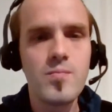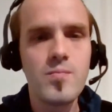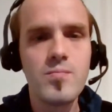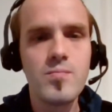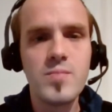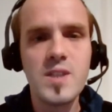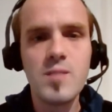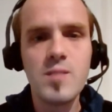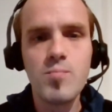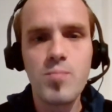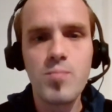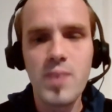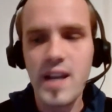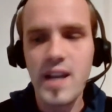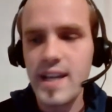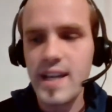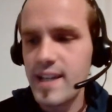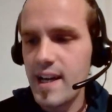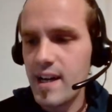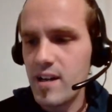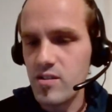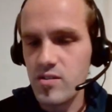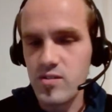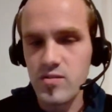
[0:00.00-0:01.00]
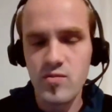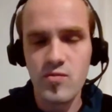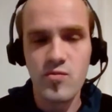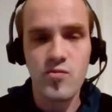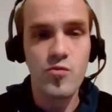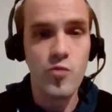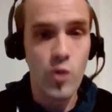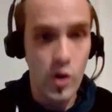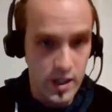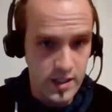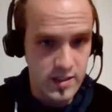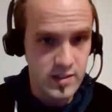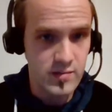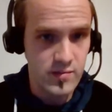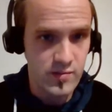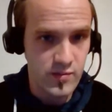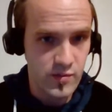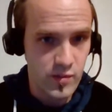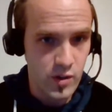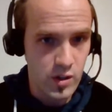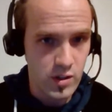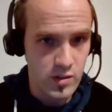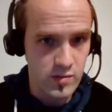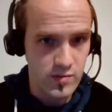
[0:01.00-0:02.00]
being played out right in
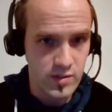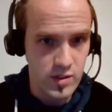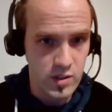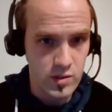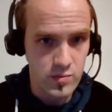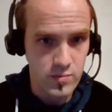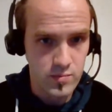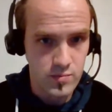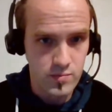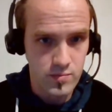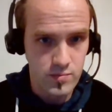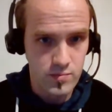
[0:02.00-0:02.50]
front of you,